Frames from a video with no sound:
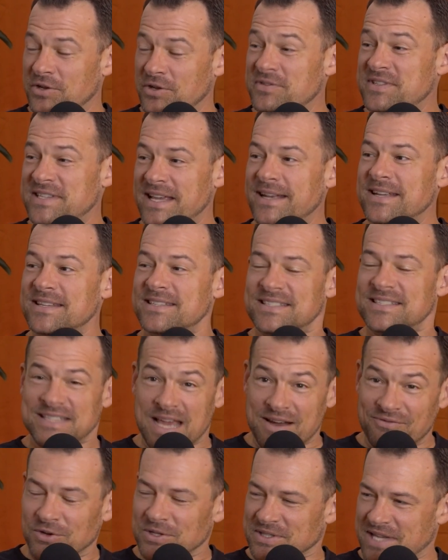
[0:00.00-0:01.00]
You've said it
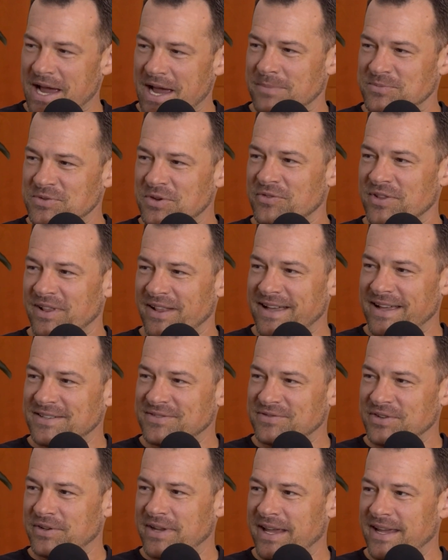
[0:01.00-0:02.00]
several times over the
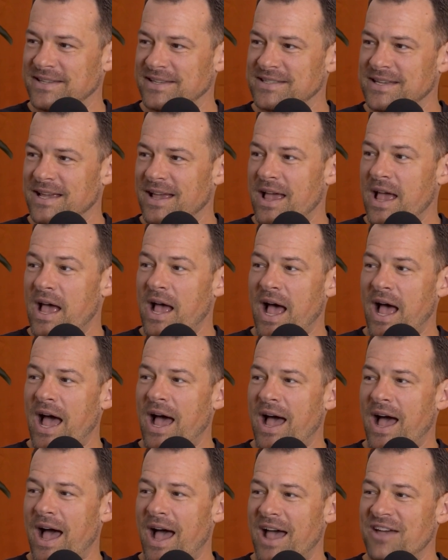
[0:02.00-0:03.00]
last few days.
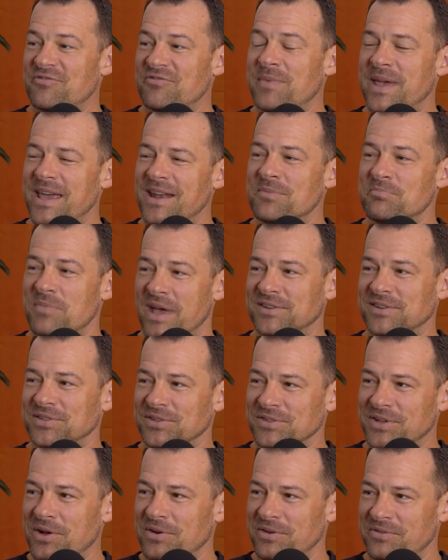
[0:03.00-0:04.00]
I've made a
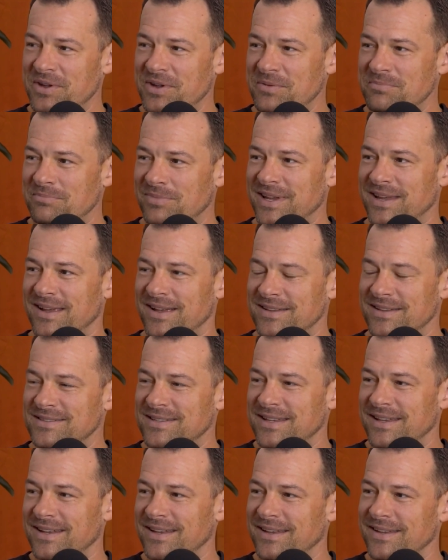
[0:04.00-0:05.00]
mental note of it because it